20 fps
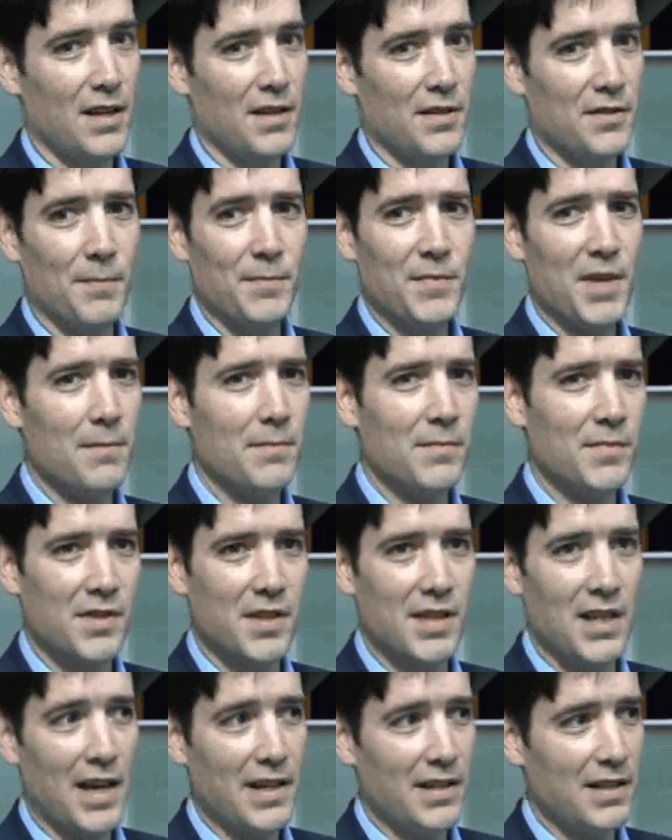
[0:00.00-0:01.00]
Sometimes
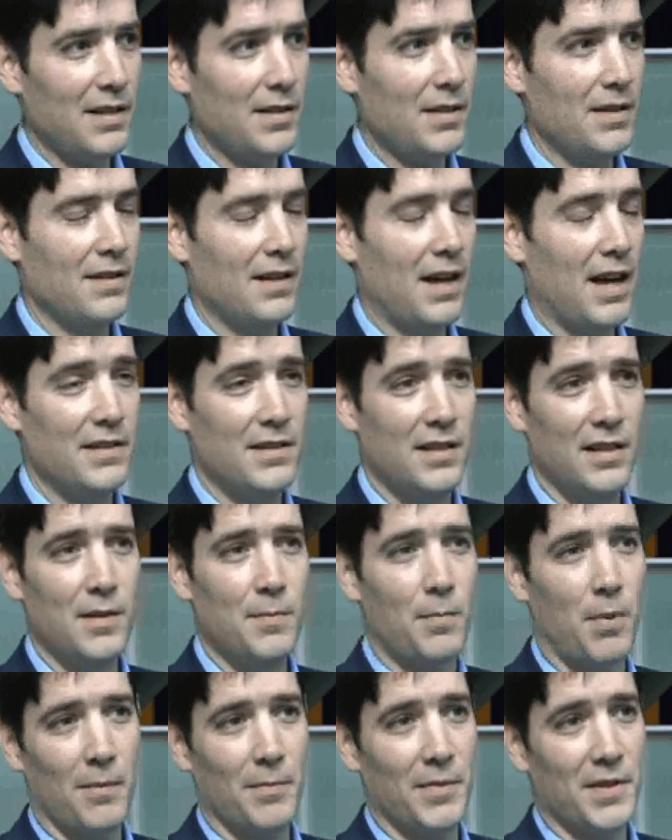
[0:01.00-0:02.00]
the IT
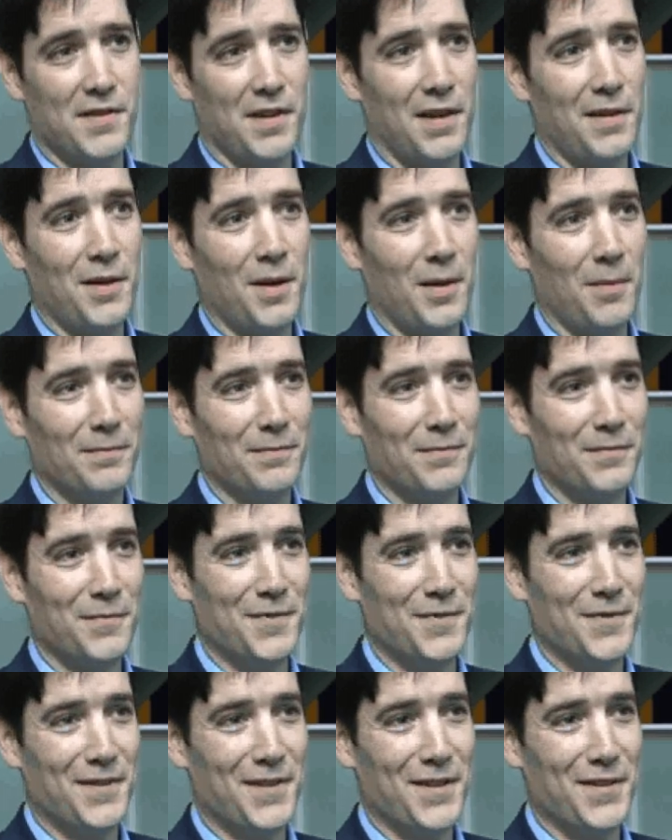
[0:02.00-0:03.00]
departments end up
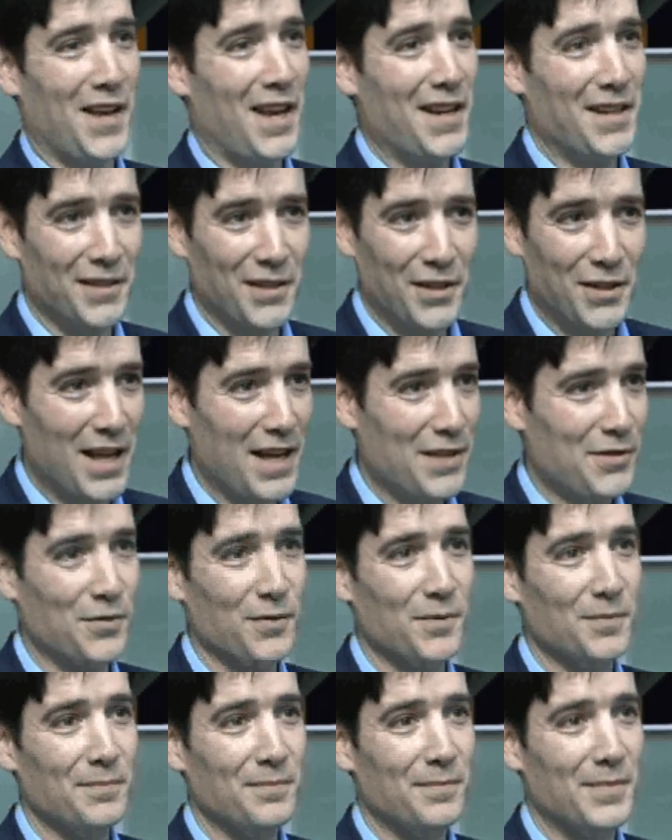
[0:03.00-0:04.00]
designing the
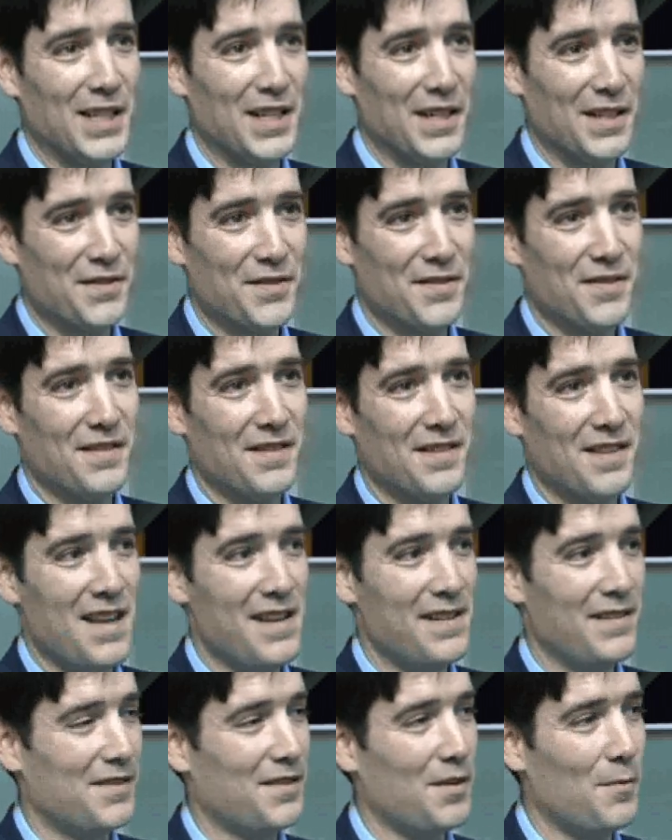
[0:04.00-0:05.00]
classroom because
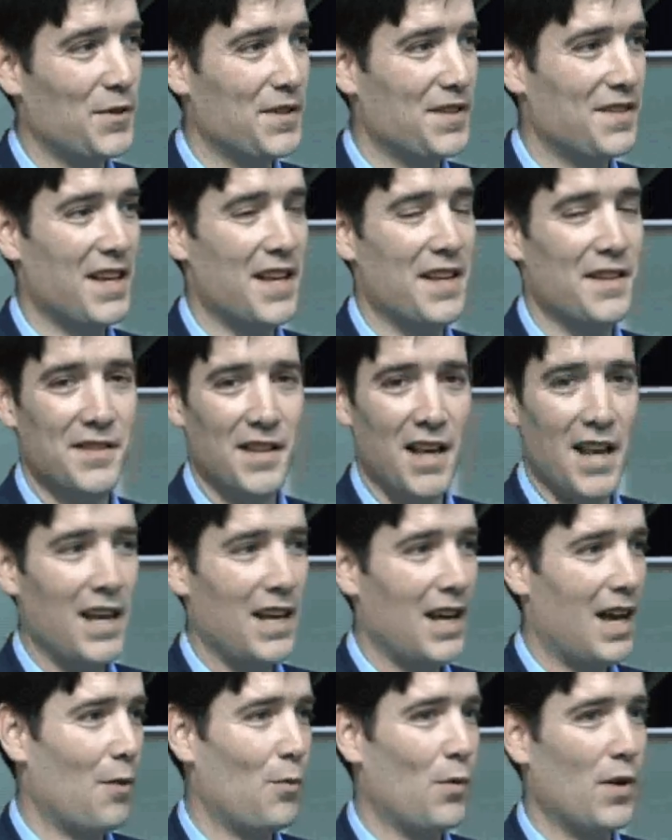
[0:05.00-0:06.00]
someone says,
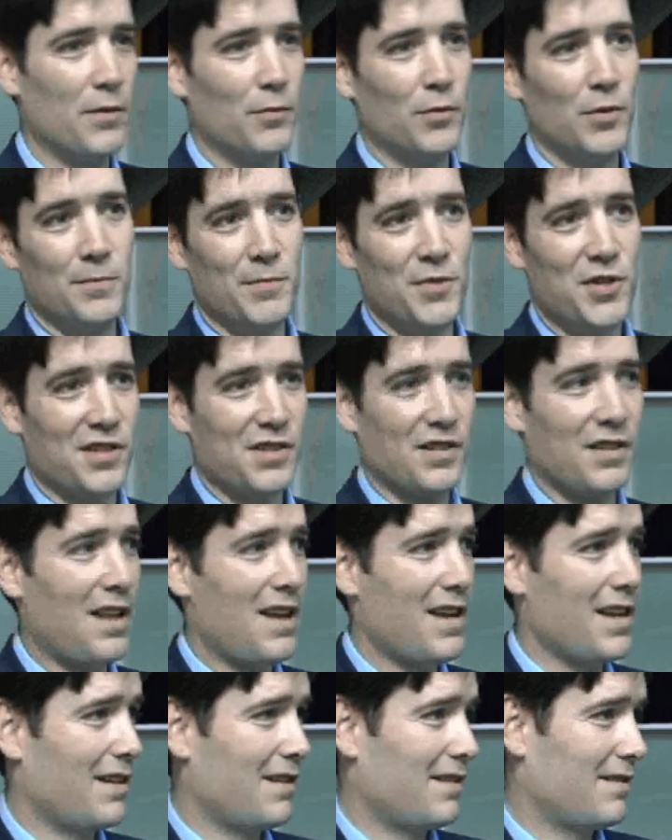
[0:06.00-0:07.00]
I want a room just
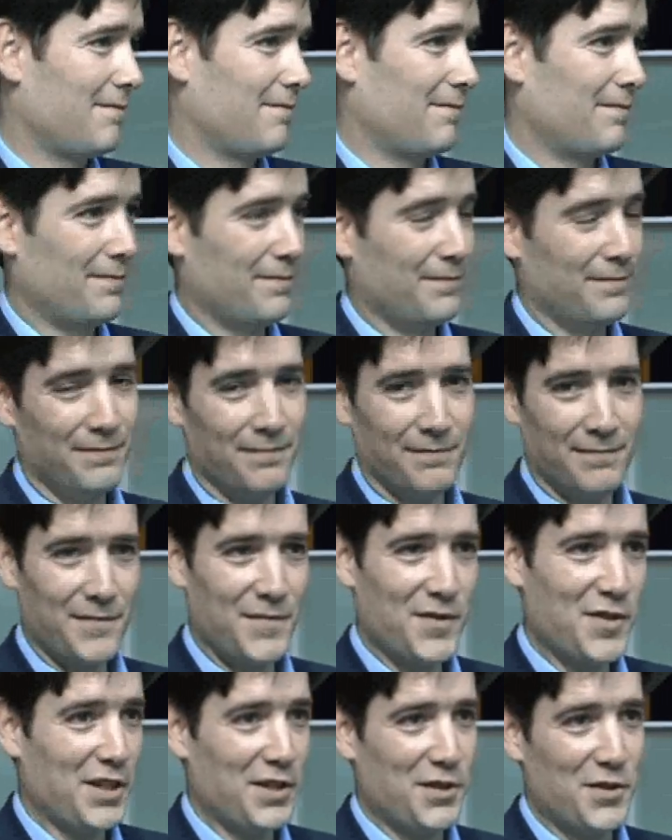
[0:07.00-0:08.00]
like
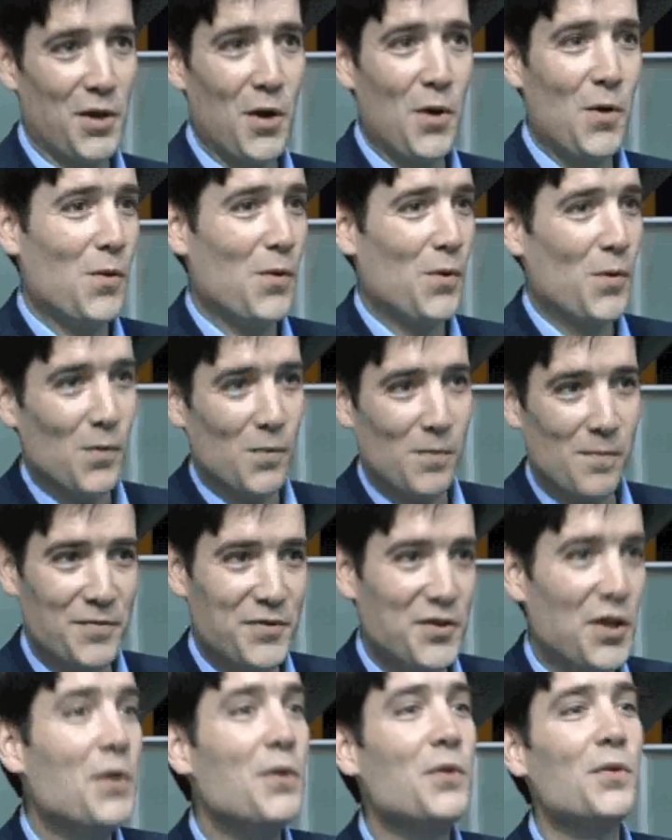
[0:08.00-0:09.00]

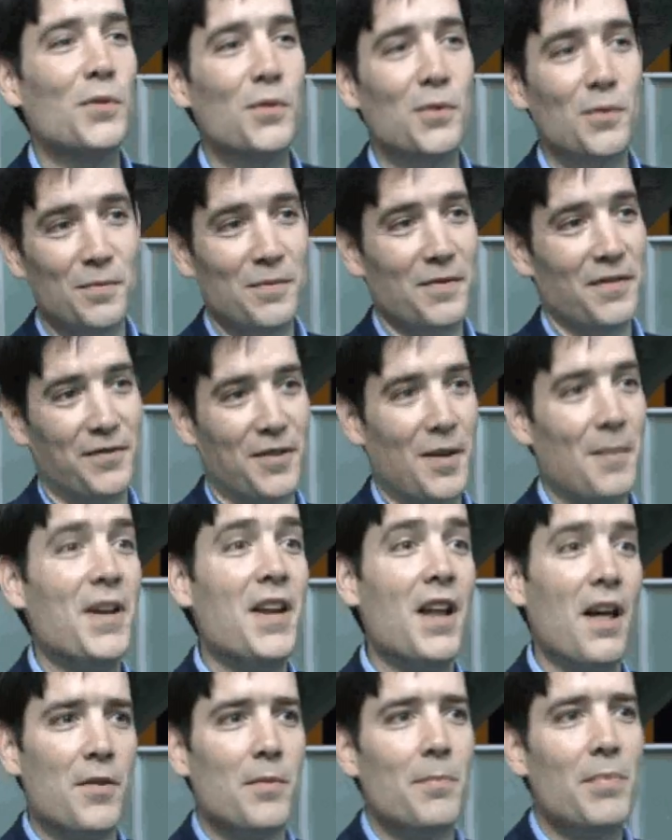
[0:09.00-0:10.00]
602 from
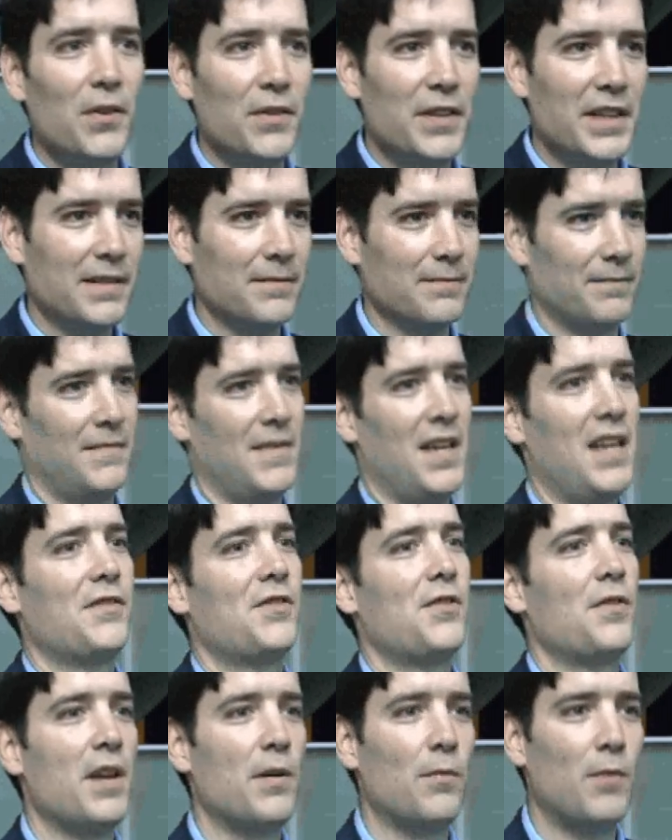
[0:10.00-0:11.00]
another building, and
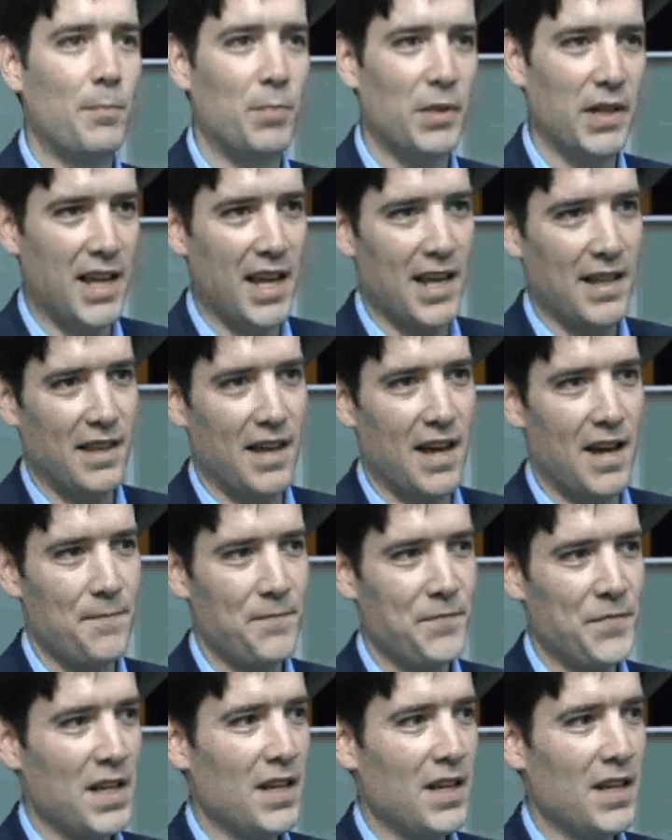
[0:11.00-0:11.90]
so they replicate that.